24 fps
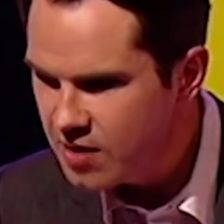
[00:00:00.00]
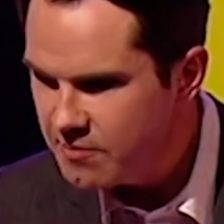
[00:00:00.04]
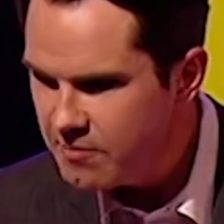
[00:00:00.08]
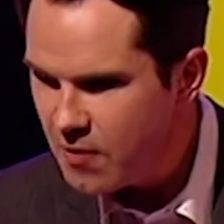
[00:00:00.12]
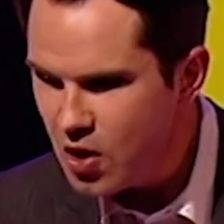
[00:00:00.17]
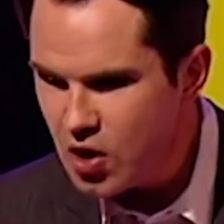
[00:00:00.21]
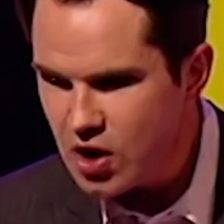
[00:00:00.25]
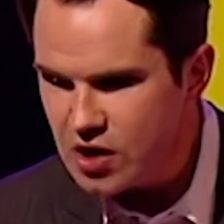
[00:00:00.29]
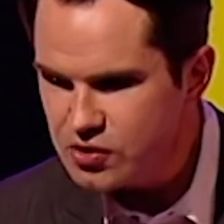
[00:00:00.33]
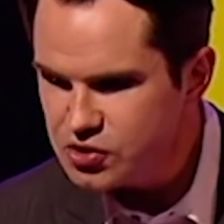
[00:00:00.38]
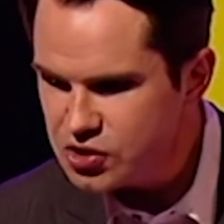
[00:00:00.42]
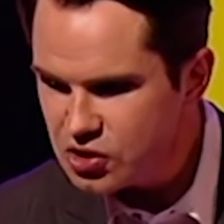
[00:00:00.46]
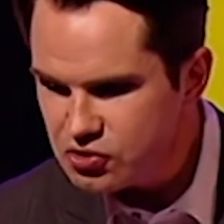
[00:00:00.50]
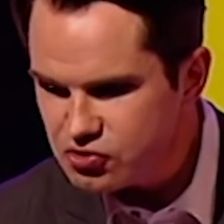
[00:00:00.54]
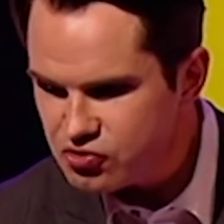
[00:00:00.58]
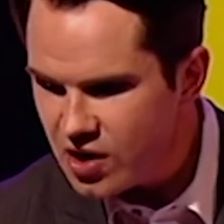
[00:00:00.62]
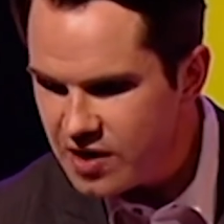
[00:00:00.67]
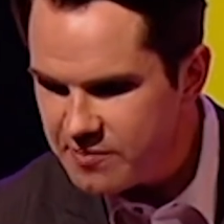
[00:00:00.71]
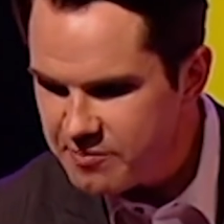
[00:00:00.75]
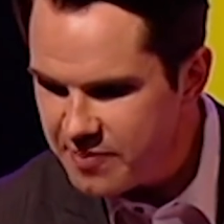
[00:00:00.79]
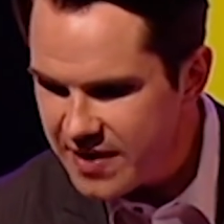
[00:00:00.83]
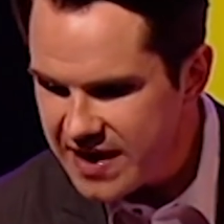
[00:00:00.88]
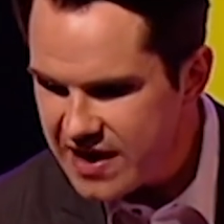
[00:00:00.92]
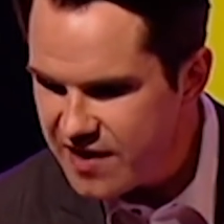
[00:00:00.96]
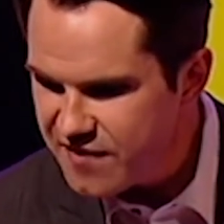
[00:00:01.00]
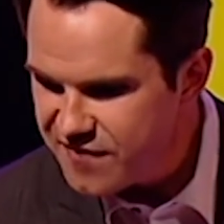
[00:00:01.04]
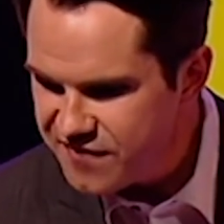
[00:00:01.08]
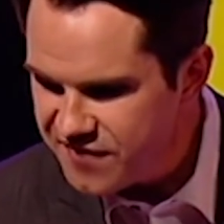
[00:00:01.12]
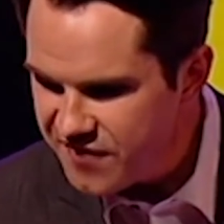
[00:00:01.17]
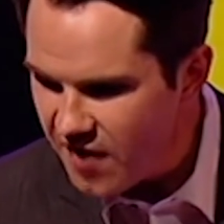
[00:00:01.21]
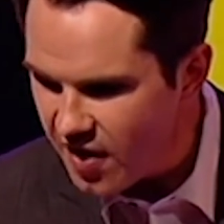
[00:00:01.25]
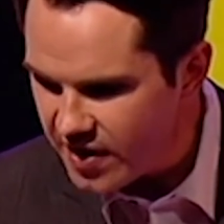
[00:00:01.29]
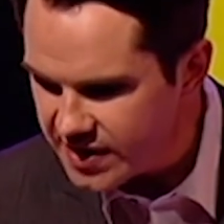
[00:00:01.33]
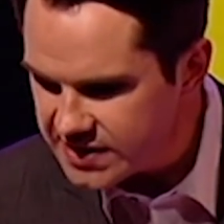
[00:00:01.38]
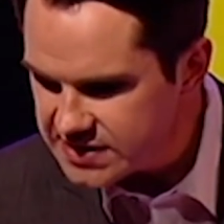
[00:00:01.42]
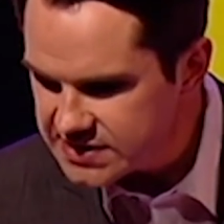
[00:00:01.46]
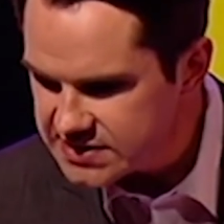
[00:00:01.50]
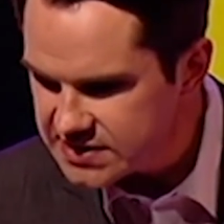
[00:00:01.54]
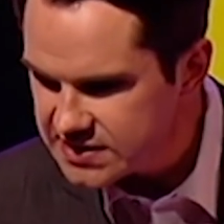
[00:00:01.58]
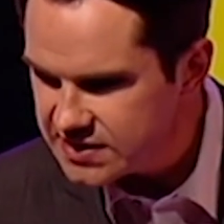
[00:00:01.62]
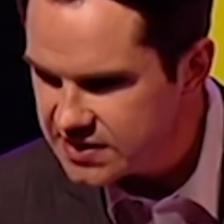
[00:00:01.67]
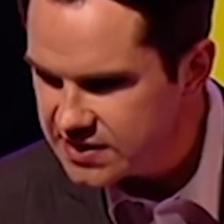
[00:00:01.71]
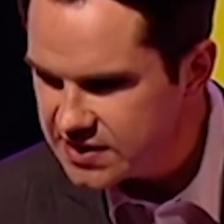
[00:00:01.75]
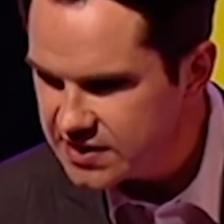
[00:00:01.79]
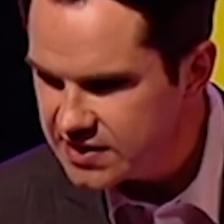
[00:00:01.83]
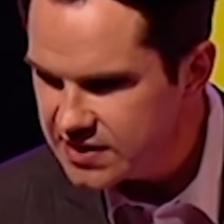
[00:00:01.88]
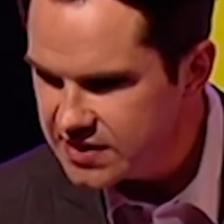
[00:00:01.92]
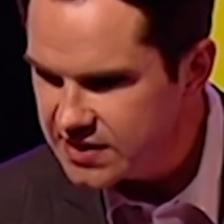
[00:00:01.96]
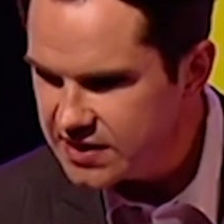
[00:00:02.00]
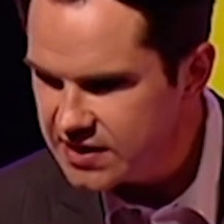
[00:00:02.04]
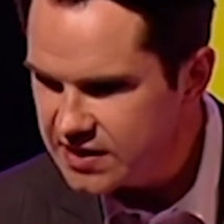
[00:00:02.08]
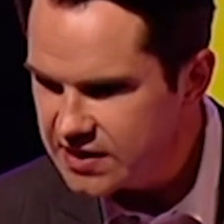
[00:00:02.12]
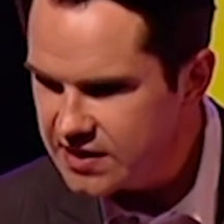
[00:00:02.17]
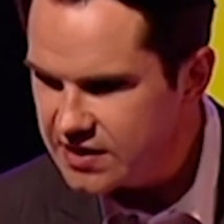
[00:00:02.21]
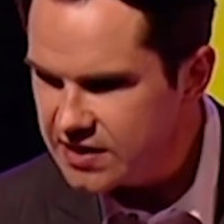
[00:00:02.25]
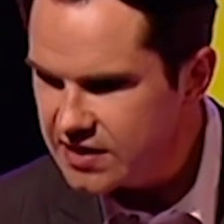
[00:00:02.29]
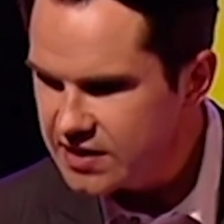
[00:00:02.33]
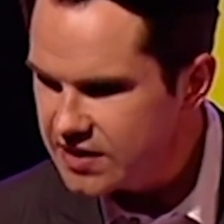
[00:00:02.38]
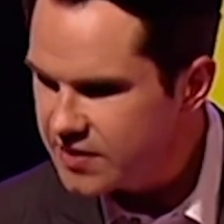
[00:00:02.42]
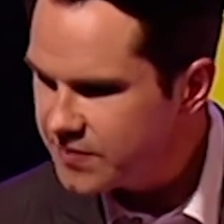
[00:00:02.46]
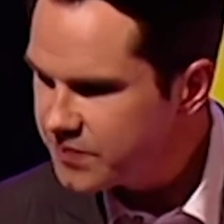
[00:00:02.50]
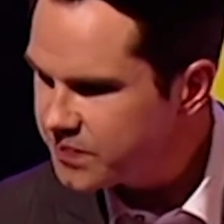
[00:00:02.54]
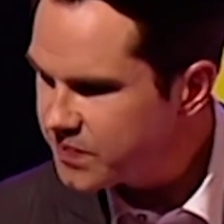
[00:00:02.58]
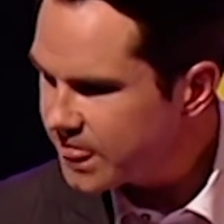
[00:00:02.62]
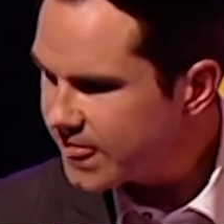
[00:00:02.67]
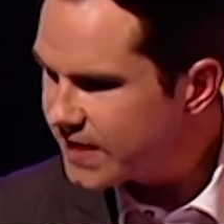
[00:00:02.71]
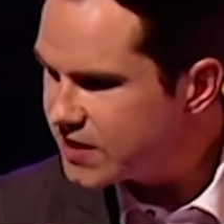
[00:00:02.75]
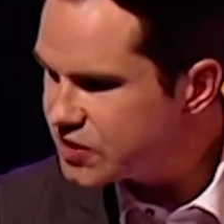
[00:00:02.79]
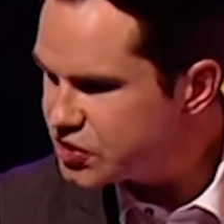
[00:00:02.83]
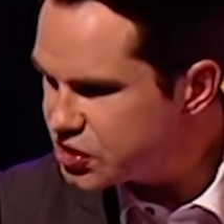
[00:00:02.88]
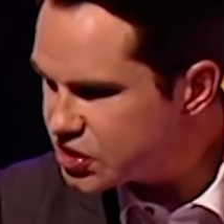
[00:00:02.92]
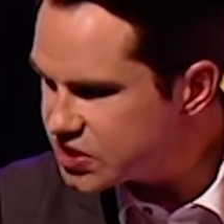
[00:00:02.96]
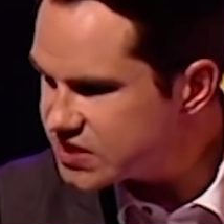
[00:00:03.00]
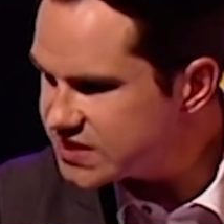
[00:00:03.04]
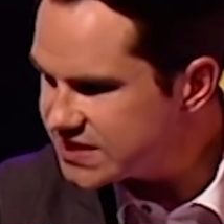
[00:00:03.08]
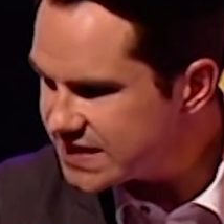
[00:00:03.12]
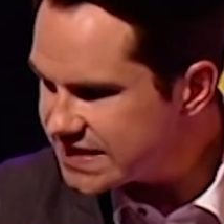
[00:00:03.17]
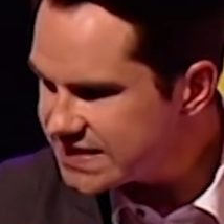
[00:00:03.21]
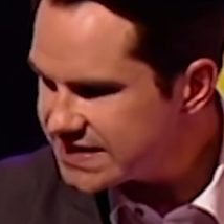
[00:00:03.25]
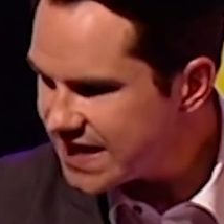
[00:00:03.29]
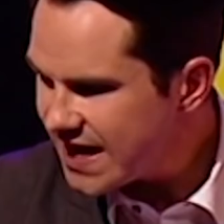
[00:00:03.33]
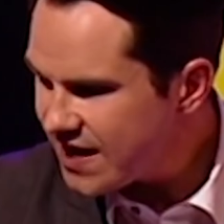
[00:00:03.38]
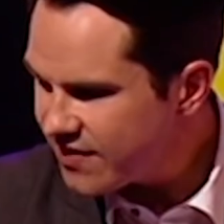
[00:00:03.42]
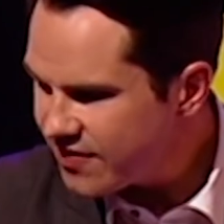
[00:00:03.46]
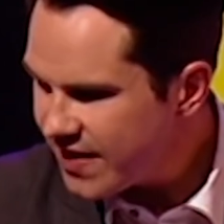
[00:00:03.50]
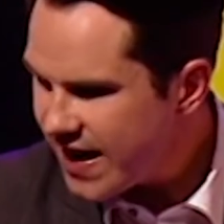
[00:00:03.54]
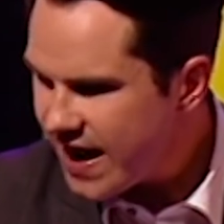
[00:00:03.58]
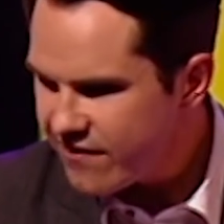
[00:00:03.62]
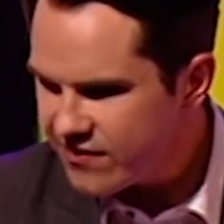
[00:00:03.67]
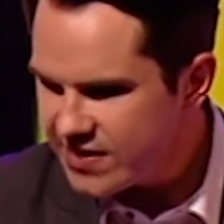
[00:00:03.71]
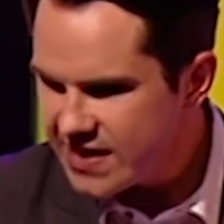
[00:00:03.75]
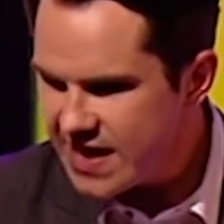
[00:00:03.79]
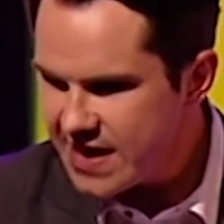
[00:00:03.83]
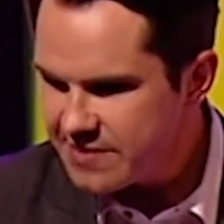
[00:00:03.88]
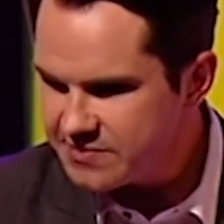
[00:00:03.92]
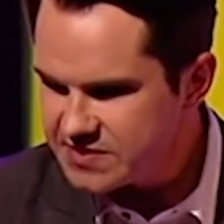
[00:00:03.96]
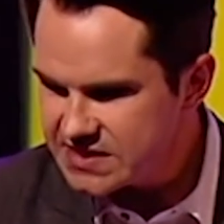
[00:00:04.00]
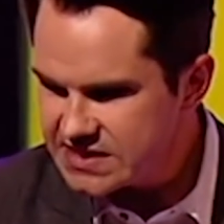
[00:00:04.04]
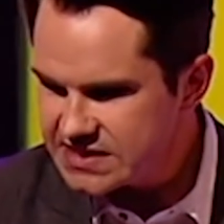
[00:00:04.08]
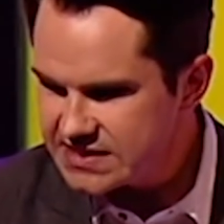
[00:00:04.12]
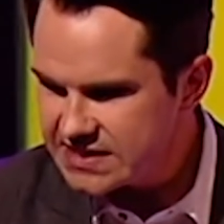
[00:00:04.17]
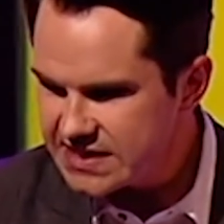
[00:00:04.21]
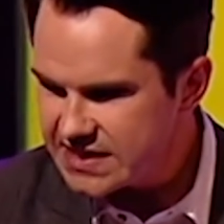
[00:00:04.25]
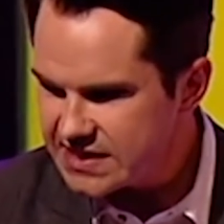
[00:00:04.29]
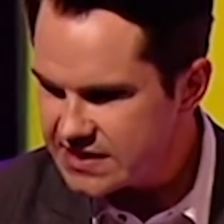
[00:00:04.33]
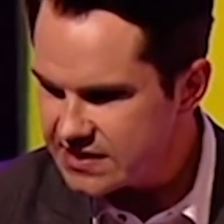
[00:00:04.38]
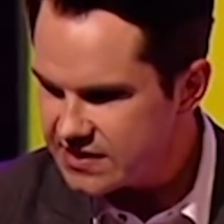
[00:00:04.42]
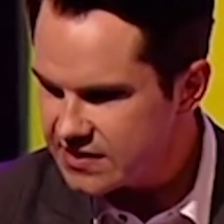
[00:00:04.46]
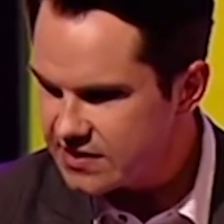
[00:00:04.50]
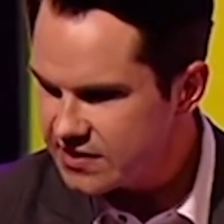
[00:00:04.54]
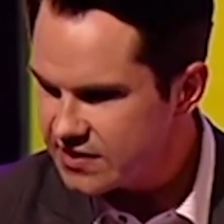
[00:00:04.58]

Mongo, don't try and pick a fight. Just sit down there in the empty seat.